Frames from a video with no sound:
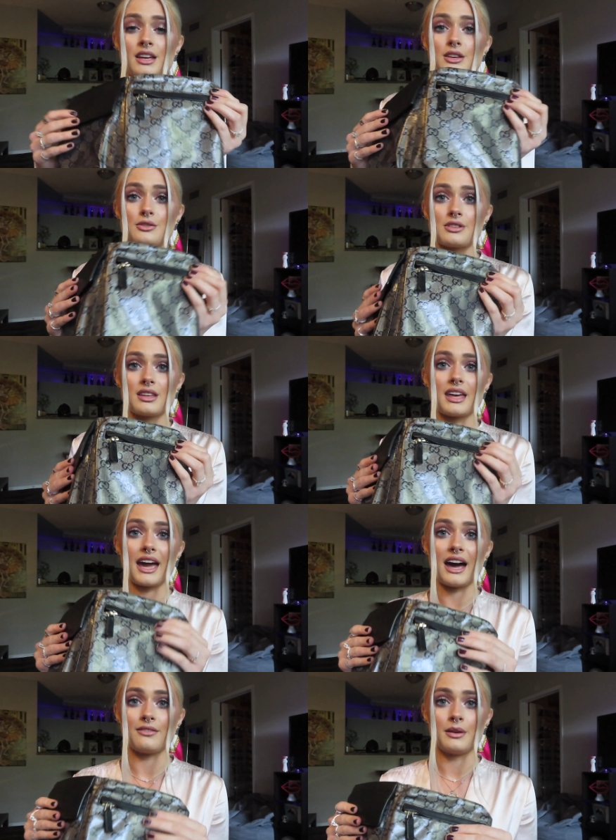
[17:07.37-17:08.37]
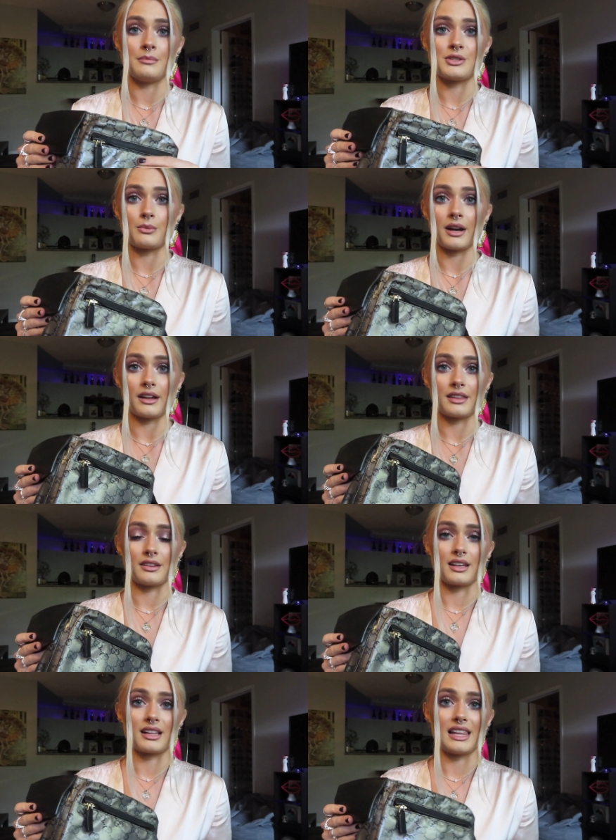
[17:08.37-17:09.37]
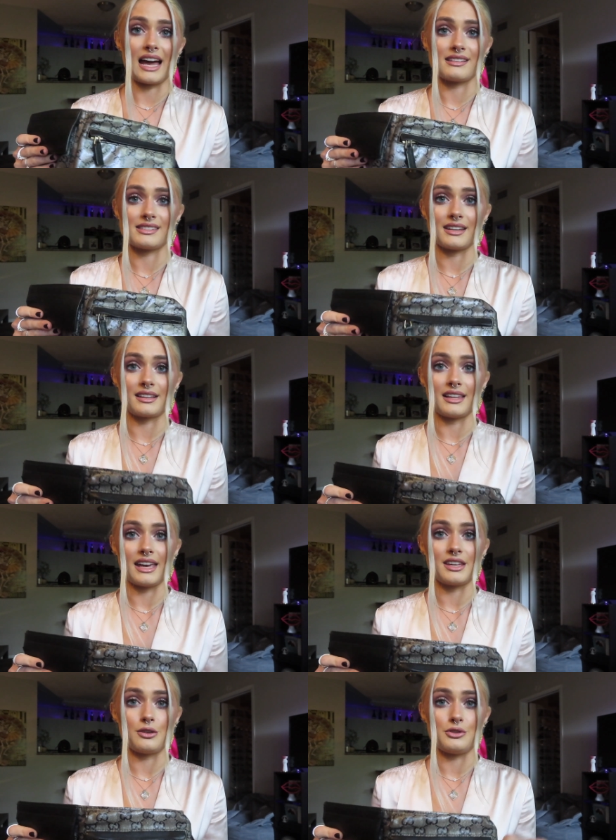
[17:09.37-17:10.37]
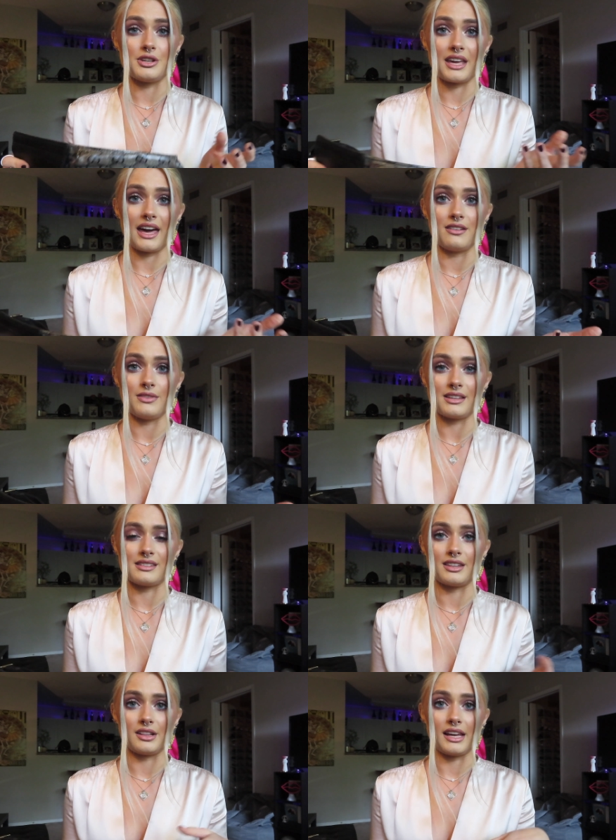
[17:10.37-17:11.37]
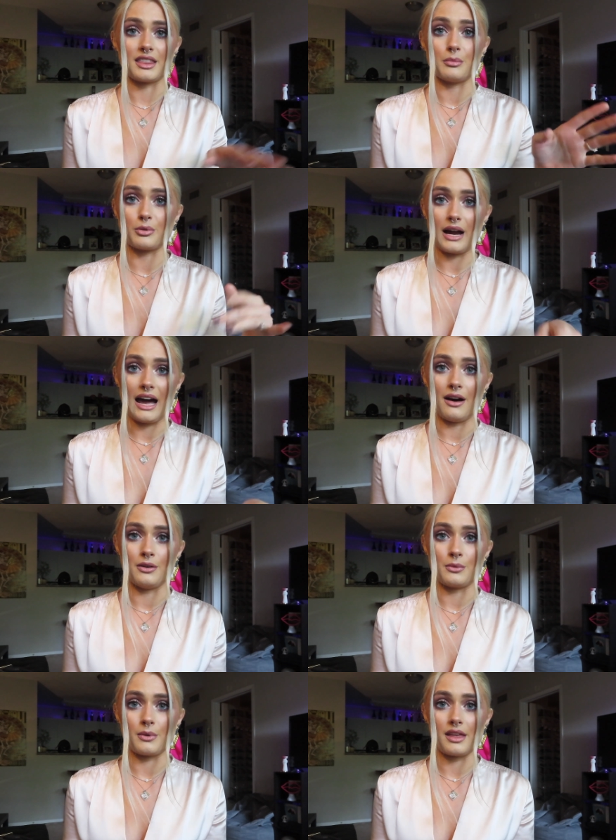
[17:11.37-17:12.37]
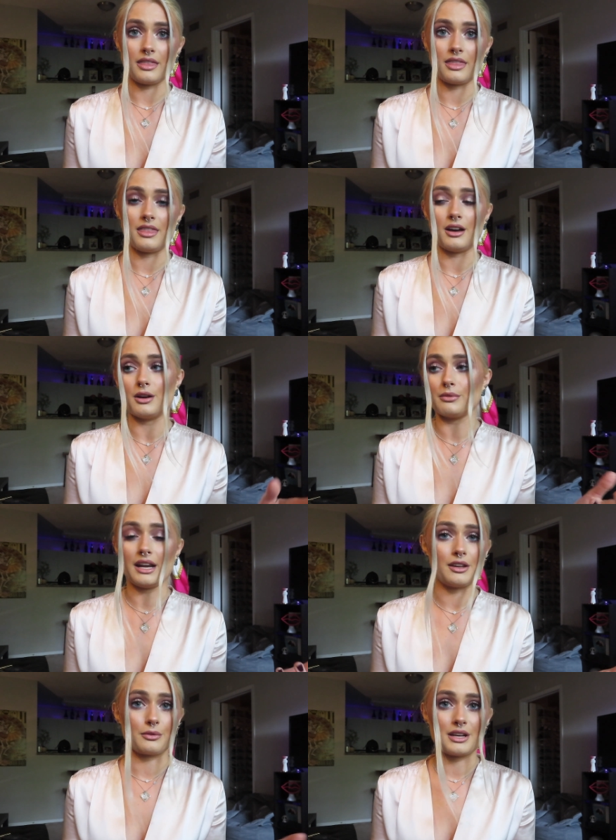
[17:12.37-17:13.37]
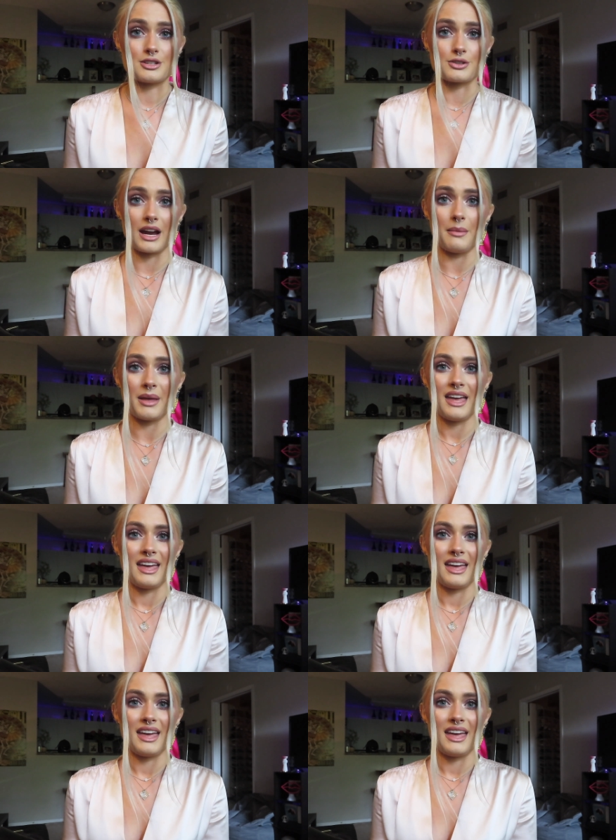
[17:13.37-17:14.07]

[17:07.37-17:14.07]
Usually they have them to where they're the classic like Gucci canvas, and they're like the brown with the red and green stripe.